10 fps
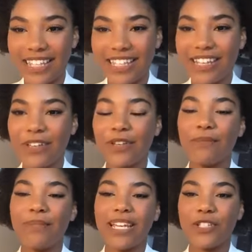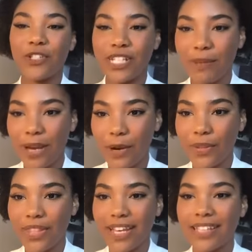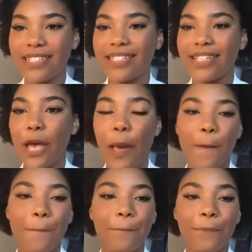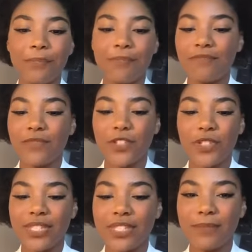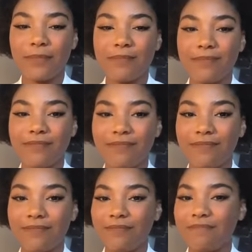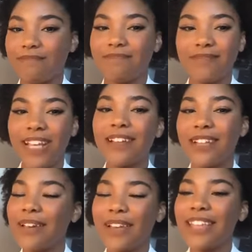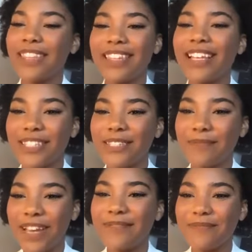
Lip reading: the deal, being transparent with us. Just, yeah, I think that's, yeah.